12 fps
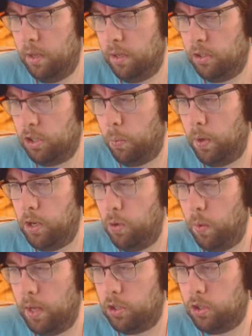So when you
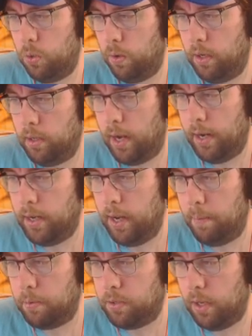went short,
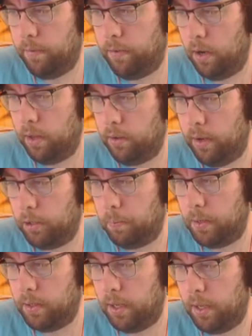99% of your other
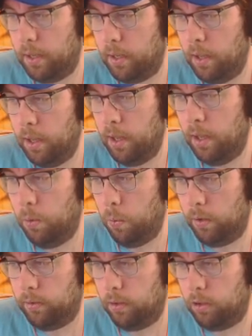XBT
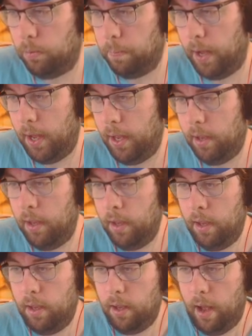was in spot.
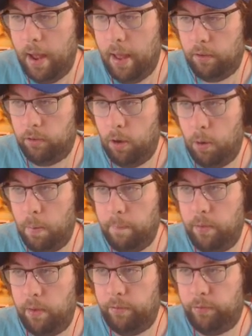
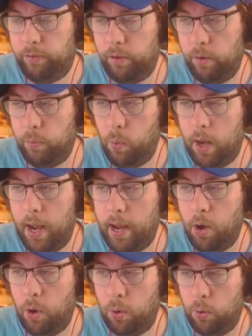So for what I
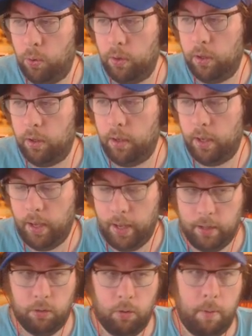hold
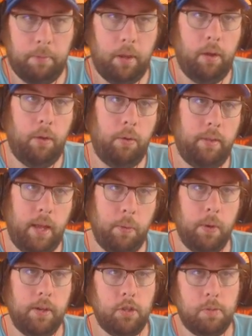in crypto, they
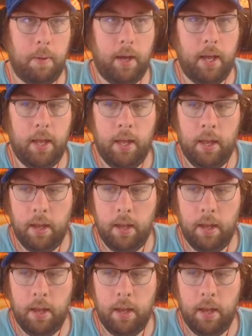were in spot.